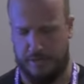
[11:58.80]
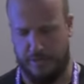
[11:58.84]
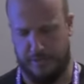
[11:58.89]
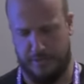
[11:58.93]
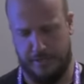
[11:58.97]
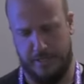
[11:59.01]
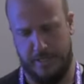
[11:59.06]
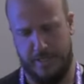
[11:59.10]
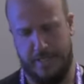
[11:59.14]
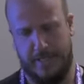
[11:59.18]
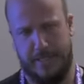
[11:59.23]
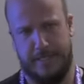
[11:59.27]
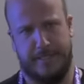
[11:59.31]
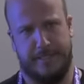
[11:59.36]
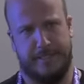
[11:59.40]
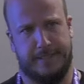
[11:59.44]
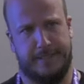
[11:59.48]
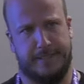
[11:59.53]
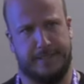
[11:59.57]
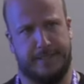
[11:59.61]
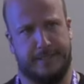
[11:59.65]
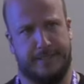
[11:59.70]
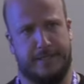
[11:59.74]
other
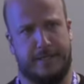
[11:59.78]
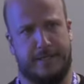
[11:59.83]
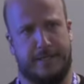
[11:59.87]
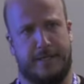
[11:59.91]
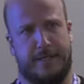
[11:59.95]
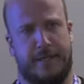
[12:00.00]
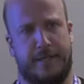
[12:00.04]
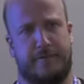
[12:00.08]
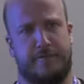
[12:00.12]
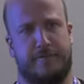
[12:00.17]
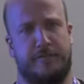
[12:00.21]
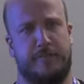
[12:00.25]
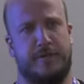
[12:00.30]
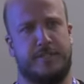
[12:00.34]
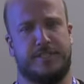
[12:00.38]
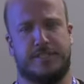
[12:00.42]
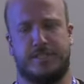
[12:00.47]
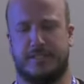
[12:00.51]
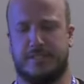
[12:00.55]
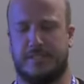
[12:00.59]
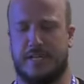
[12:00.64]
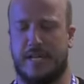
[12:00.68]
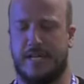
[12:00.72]
uh,
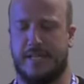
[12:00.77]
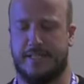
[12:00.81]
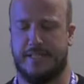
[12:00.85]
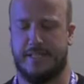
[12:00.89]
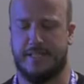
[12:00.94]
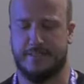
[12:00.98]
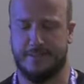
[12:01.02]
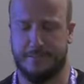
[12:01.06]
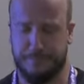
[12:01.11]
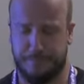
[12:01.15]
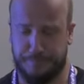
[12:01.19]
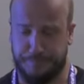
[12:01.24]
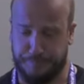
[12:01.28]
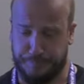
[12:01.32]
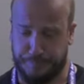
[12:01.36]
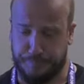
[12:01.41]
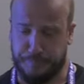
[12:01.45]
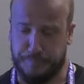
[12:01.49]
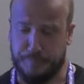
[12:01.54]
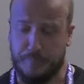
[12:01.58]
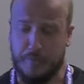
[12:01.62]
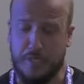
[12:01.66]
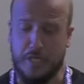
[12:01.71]
informations like this.
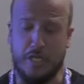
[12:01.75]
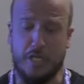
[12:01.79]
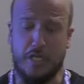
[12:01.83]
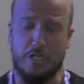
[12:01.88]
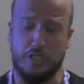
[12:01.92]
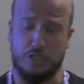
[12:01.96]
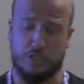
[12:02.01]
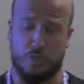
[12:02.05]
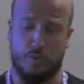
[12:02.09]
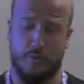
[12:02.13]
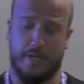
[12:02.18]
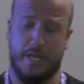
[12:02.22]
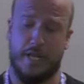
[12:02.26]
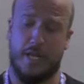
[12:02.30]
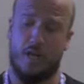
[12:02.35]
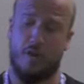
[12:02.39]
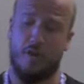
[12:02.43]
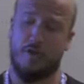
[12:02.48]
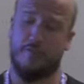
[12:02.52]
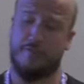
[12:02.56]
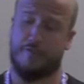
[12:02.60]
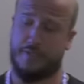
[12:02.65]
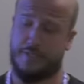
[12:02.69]
So you can
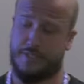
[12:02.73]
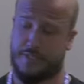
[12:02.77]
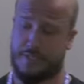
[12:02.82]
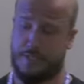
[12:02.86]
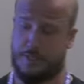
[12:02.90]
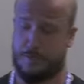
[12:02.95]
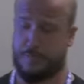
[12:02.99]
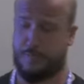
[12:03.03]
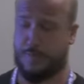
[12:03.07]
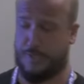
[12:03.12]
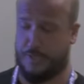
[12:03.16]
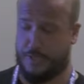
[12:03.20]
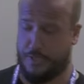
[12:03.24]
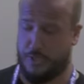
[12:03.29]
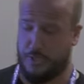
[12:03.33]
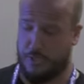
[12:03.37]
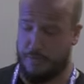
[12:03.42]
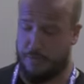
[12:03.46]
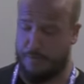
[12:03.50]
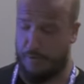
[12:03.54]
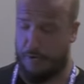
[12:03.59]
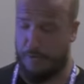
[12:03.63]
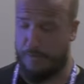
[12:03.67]
look for this
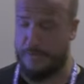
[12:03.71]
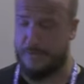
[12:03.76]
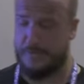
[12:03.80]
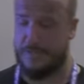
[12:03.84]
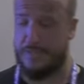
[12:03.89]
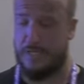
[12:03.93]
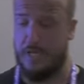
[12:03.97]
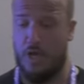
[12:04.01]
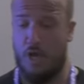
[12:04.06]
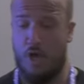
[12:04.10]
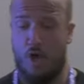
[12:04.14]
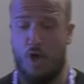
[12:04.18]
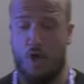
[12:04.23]
particular format